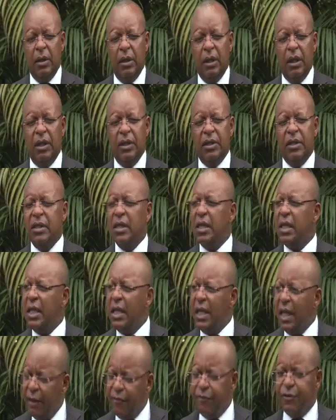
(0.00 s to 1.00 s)
he's
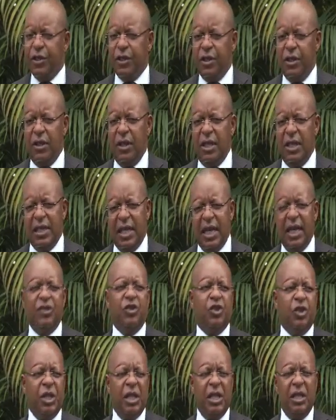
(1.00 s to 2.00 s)
left this
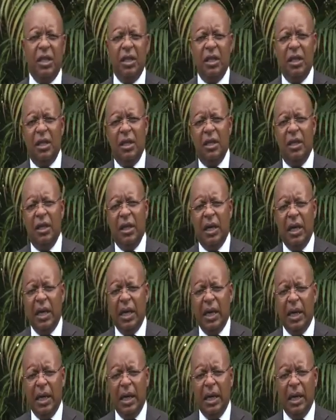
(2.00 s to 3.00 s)
country
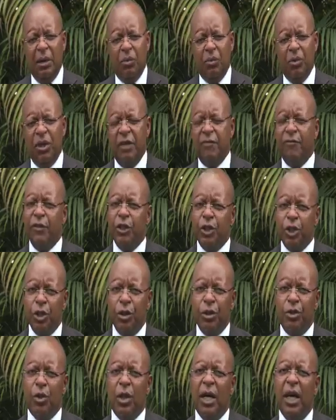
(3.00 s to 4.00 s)
uh, with a
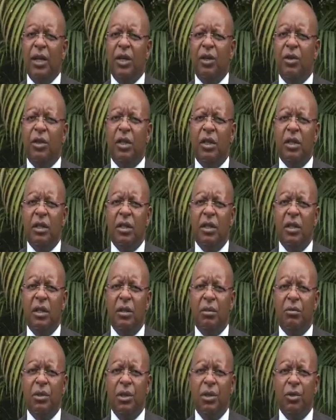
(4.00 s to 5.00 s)
vision to carry on.
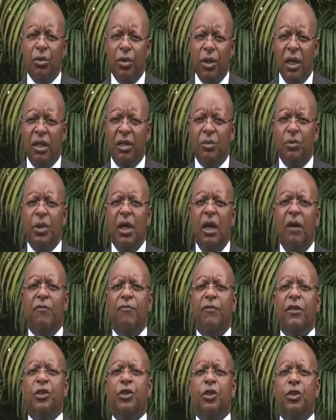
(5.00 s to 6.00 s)
We know that we
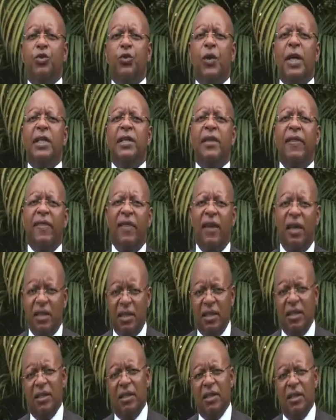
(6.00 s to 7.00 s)
have Vision
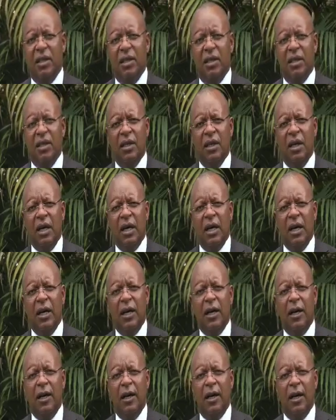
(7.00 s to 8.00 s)
2030,
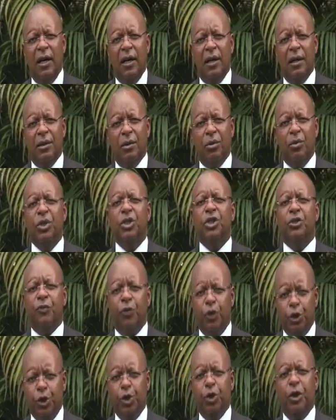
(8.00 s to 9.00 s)
uh, which
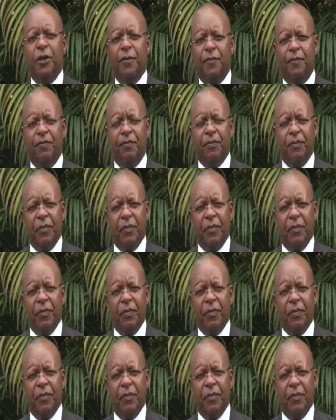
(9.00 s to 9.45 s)
for sure,